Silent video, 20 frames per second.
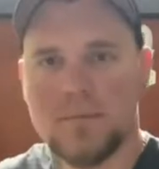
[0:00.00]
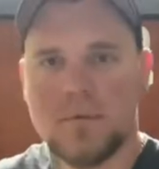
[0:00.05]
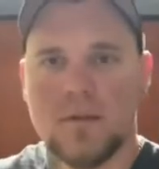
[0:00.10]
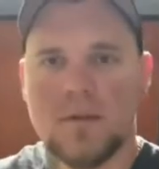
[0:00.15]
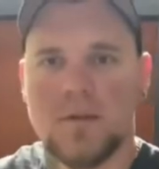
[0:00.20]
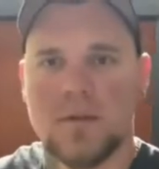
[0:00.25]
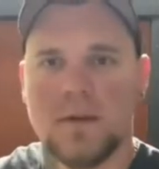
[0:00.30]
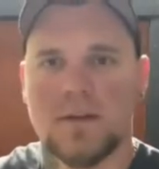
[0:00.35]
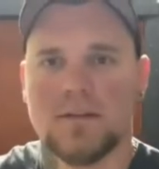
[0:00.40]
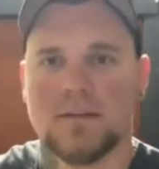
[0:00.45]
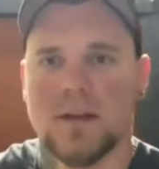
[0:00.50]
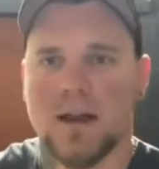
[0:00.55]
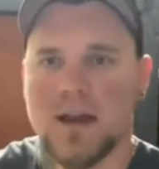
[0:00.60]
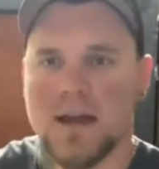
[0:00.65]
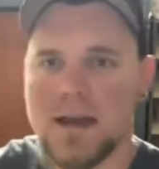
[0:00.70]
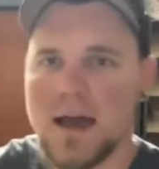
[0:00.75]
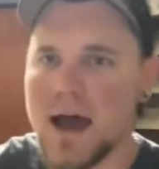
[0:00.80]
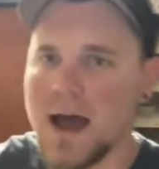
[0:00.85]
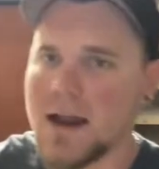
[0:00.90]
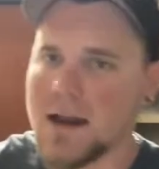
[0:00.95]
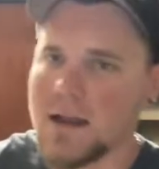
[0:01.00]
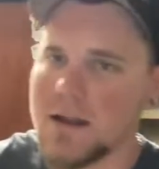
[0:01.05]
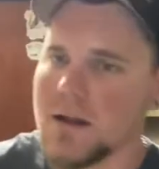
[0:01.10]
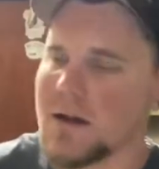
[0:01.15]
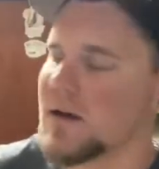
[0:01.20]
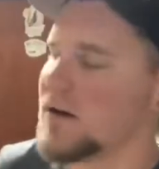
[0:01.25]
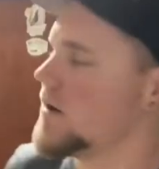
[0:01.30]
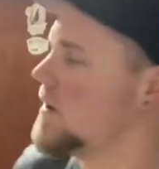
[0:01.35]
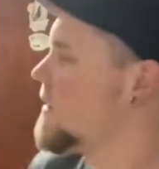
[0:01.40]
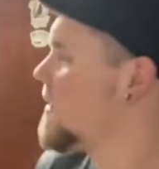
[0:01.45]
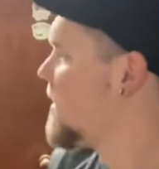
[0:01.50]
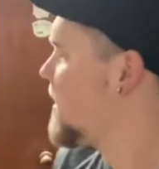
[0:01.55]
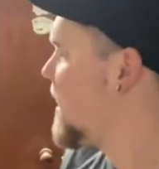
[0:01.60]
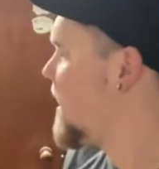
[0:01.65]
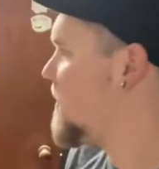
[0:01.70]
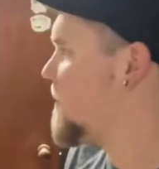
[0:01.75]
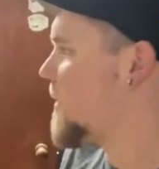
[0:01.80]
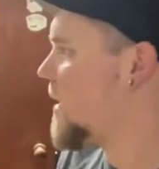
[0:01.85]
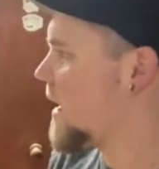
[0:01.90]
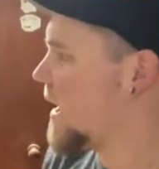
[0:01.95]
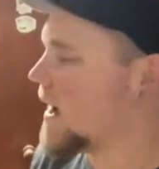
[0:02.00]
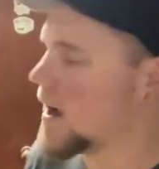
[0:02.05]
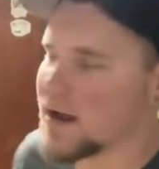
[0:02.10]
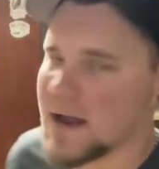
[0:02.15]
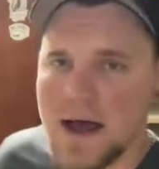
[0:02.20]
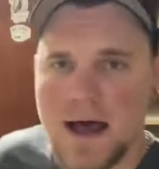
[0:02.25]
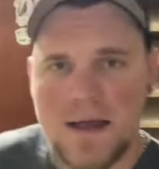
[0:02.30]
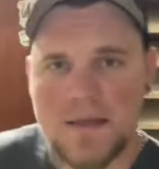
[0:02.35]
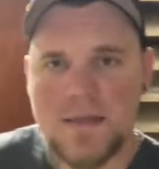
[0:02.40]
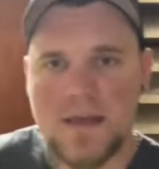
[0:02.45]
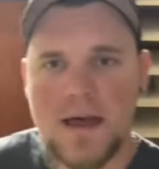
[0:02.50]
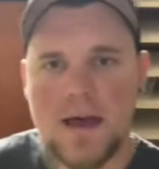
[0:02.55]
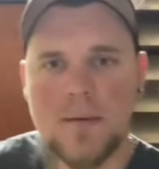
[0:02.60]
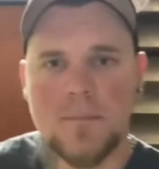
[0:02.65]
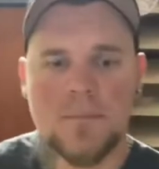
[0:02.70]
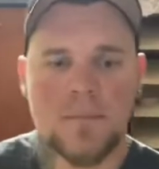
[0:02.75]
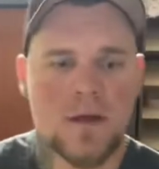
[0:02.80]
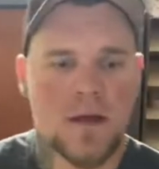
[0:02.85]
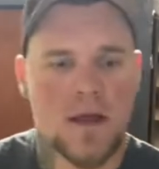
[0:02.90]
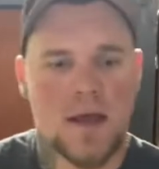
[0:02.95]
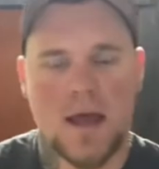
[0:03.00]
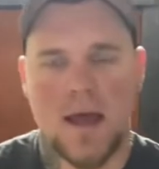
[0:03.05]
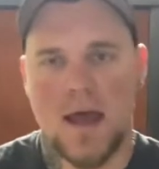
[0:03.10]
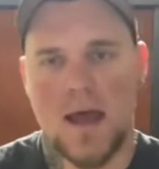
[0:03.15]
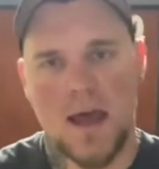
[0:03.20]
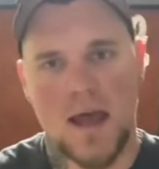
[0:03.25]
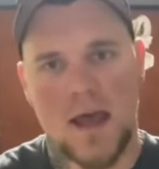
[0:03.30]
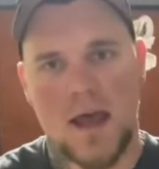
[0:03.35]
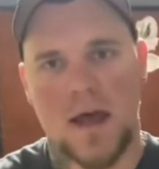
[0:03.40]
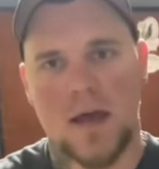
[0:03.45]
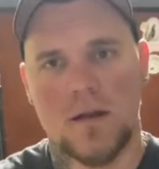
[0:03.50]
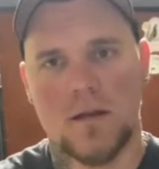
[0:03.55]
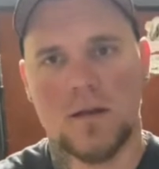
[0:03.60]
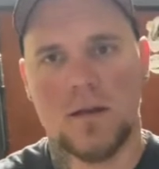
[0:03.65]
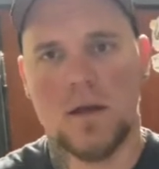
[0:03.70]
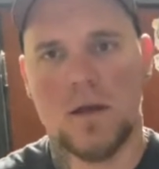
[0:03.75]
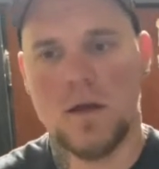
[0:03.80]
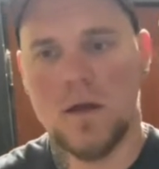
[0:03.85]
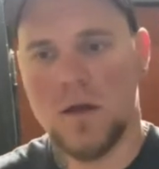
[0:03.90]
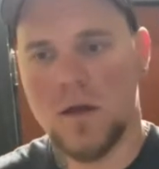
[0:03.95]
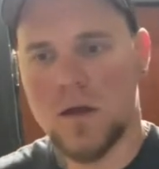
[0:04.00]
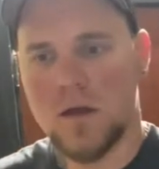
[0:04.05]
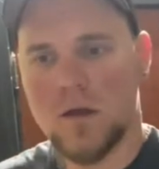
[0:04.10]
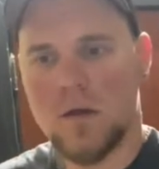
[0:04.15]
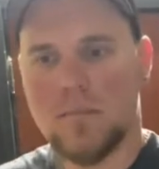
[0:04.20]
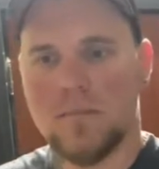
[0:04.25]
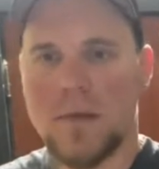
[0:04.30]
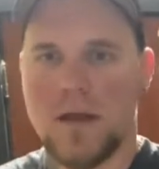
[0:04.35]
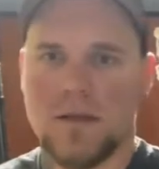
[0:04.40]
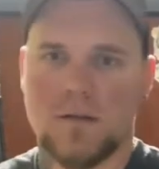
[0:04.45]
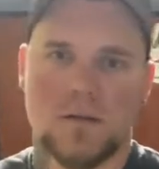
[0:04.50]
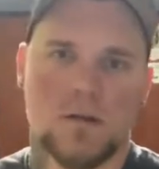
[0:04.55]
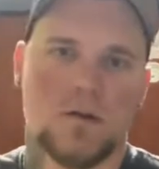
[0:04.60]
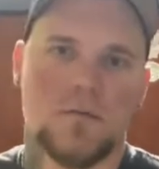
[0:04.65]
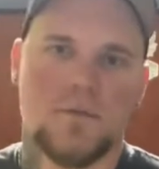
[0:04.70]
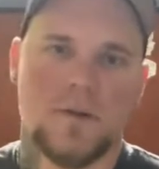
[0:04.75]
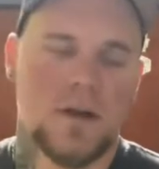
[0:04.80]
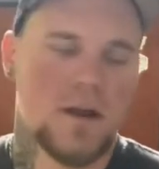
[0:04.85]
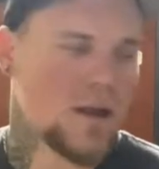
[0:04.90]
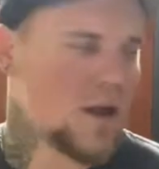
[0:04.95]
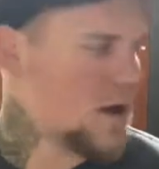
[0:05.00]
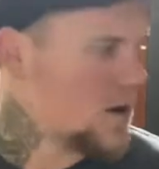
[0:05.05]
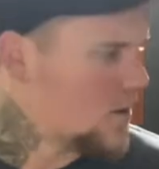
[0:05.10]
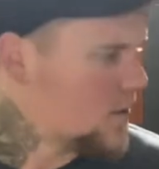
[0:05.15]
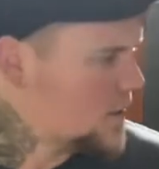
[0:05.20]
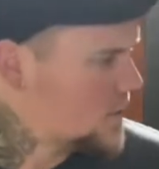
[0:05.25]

of the things that I got here and why I got them, and make a little video,